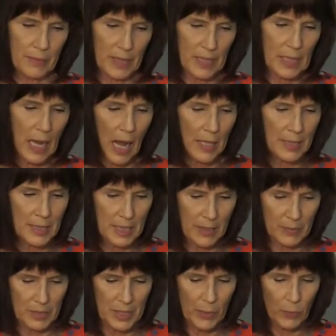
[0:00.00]
key
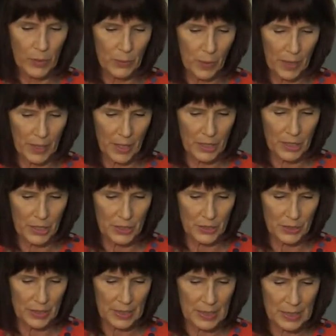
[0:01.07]
concepts that we want our
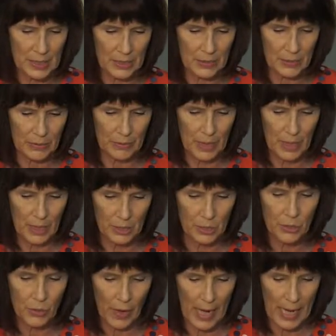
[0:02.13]
students to,
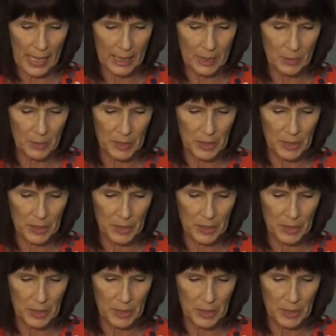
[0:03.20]
to grasp.